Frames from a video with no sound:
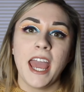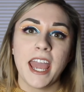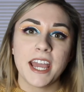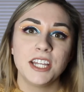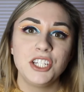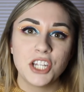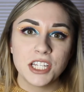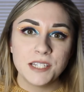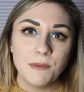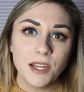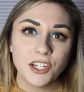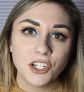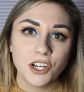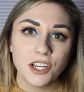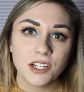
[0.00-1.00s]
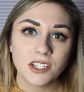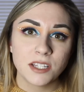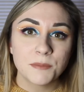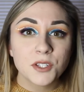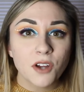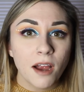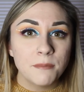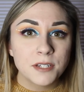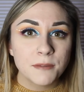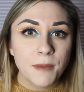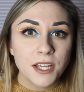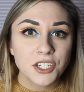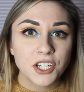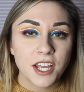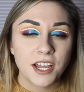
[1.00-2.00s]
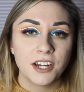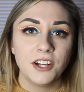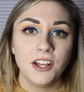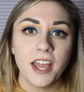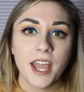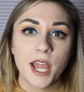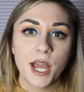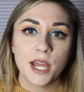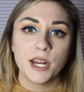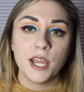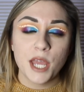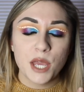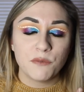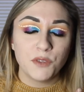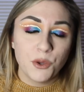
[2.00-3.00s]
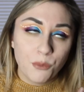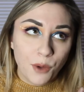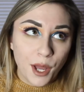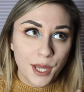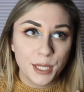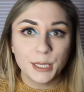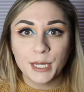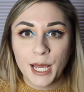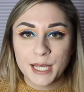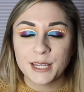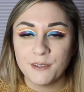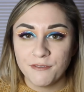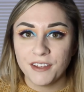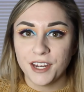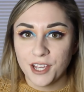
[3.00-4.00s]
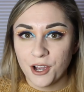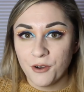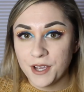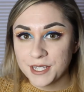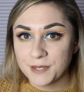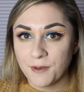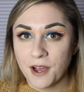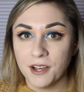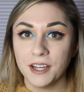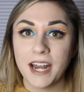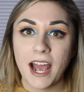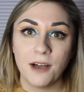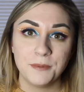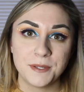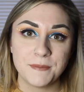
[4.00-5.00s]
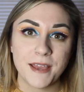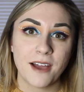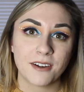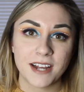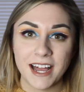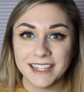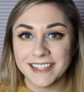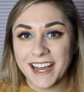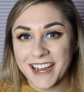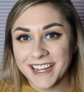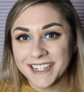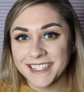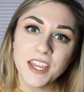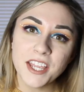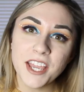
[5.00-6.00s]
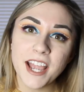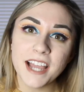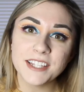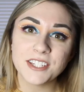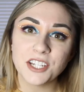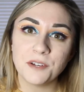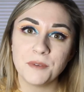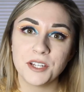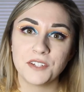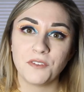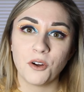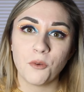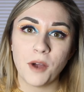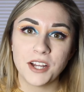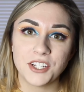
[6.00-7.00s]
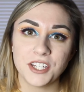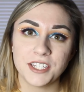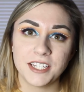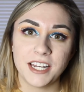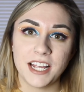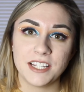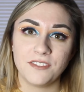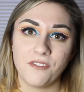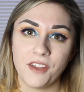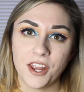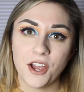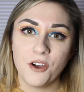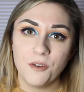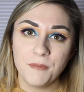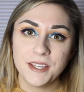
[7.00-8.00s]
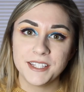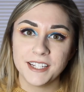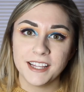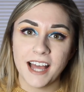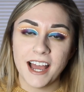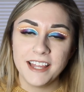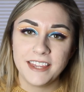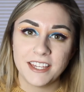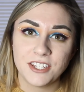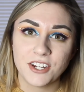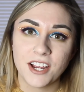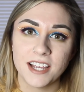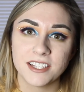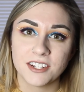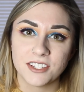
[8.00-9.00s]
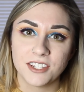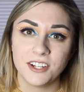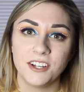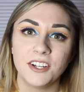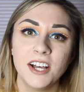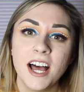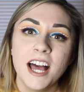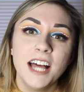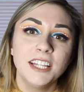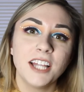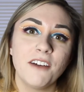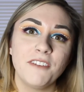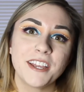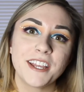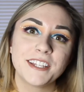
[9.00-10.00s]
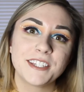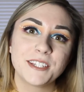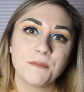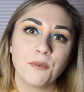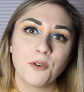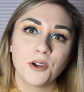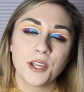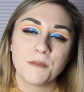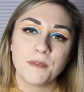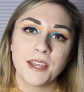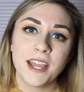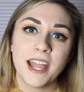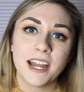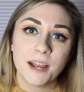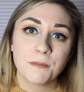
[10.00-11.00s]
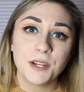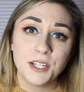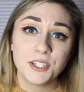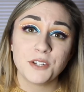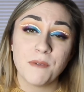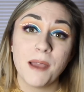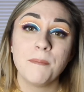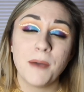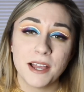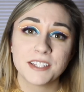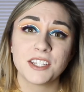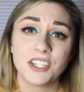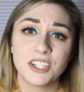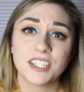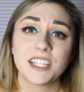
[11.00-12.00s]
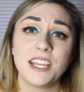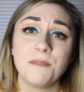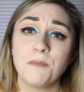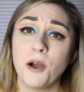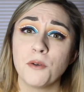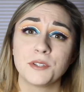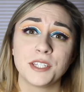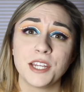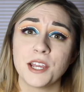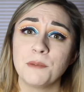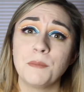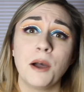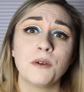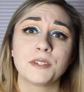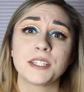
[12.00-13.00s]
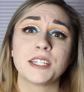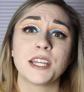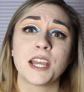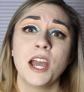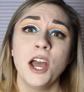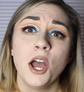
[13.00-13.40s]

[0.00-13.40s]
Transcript: and just make sure you're subscribed to my channel, and if you want, like the video as well. It helps me out a lot. Thank you guys so much for watching today's video. It means a lot that you guys are still loving and supporting me, and I'm gonna do my best to just keep posting and posting